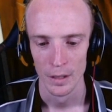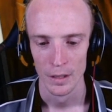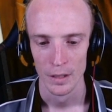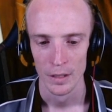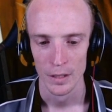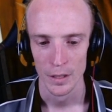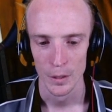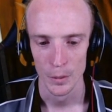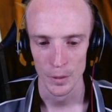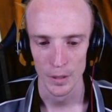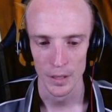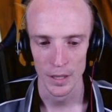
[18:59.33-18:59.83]

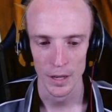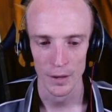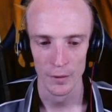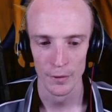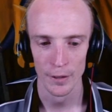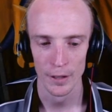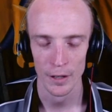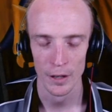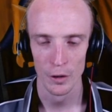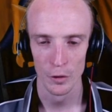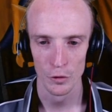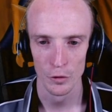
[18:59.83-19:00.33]
So we're
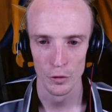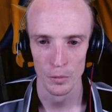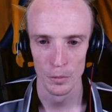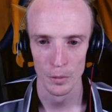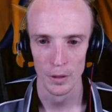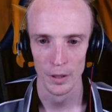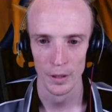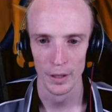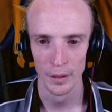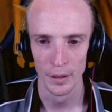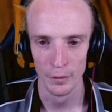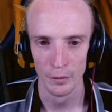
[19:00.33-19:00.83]
definitely Ultra
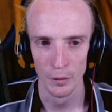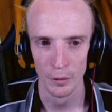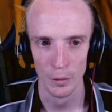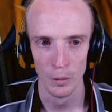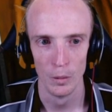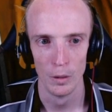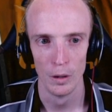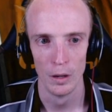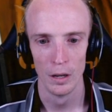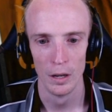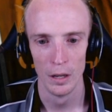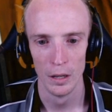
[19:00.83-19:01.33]
Balling
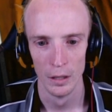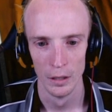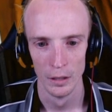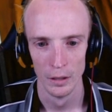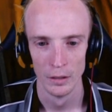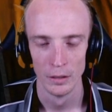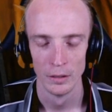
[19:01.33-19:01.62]
for...